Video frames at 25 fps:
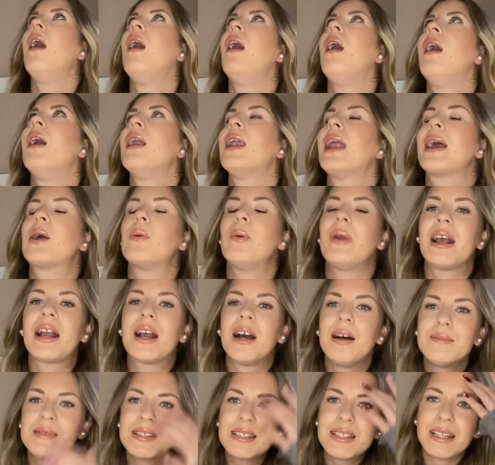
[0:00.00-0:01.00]
like when it
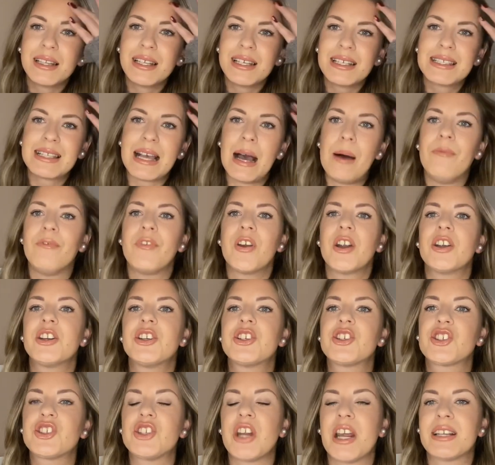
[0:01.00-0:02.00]
comes to this, I'm very
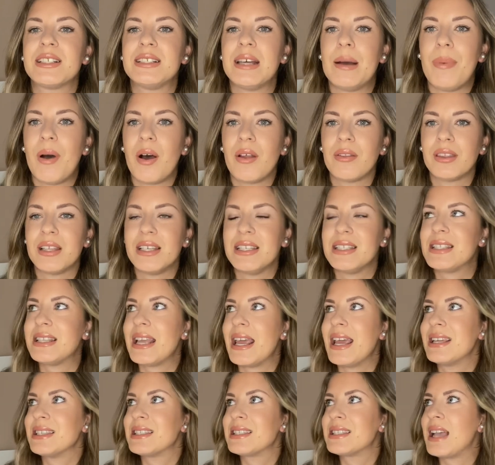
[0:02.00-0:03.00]
strict about these
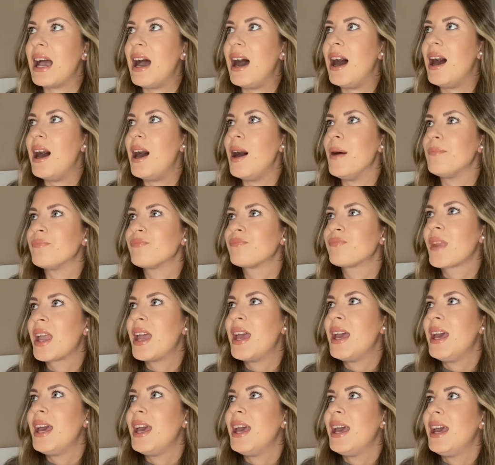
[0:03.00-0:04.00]
things. Um,
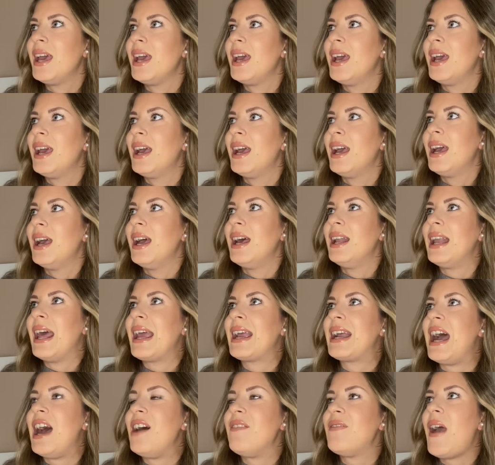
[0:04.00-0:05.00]
like
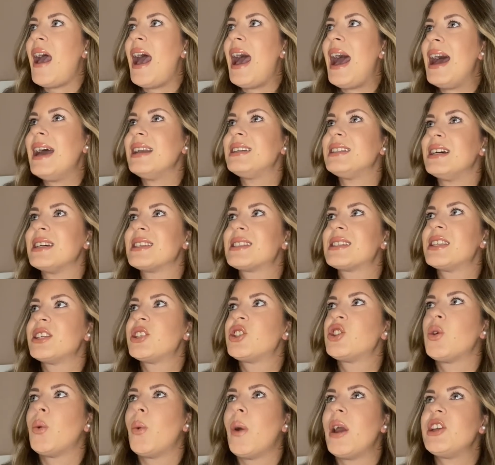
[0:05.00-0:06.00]
I've had a
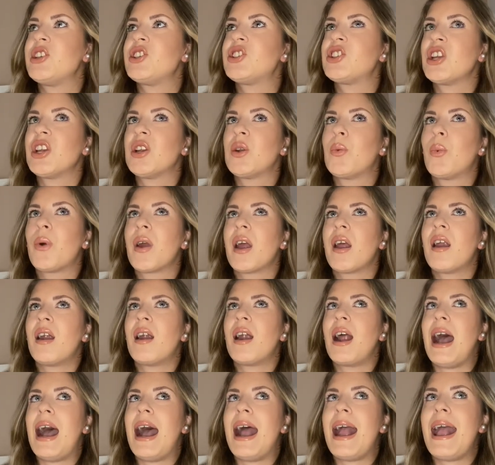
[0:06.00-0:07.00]
situation
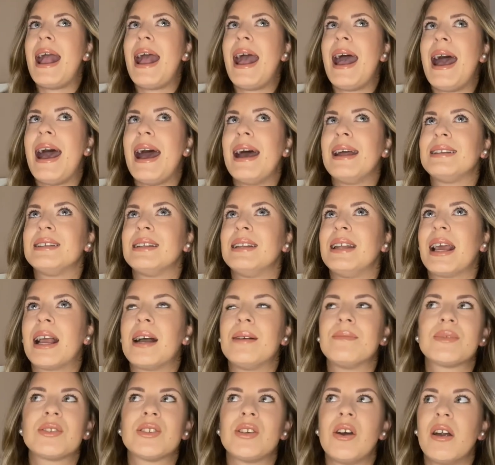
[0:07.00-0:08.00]
where I had, like
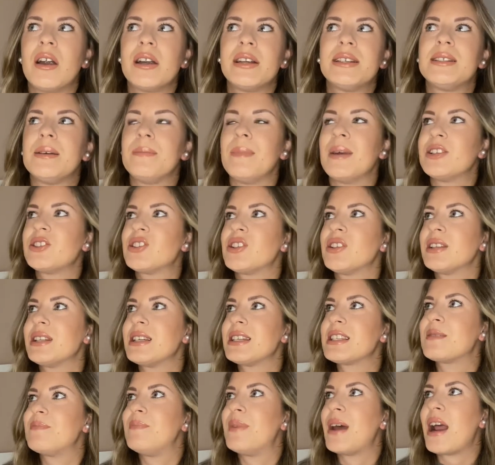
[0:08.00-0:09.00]
I'm sorry to mention
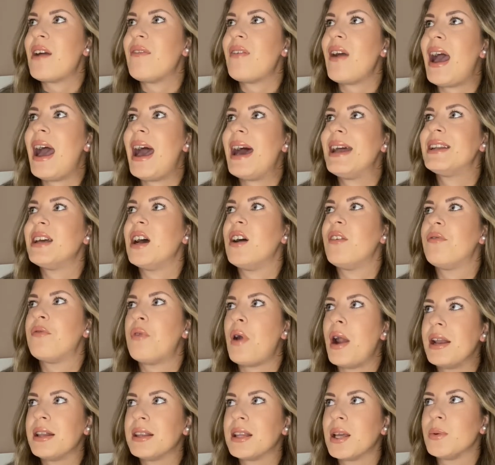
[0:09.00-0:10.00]
this, but I've had a
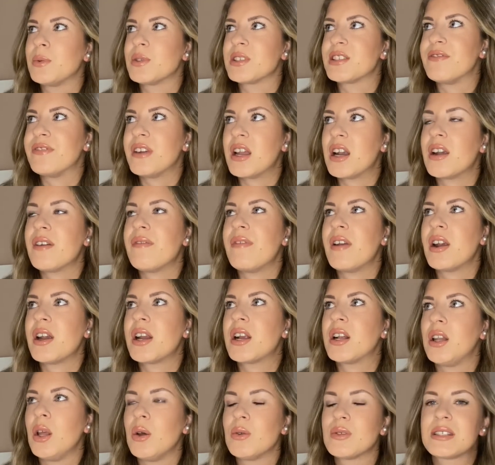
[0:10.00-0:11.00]
friend that was very, very
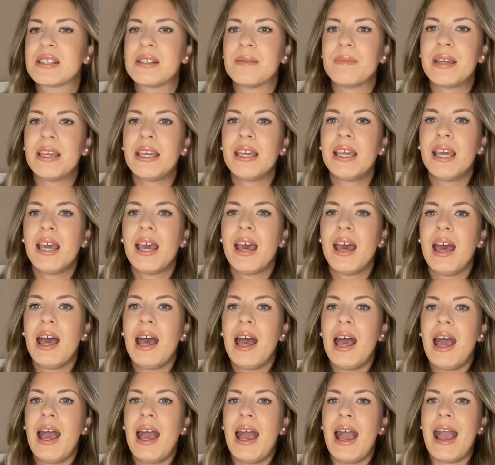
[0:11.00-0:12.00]
close to me
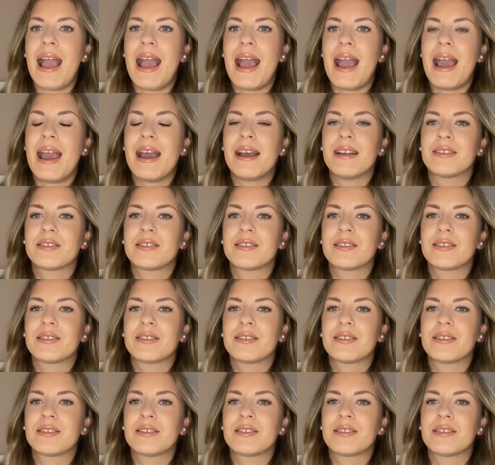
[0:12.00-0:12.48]
and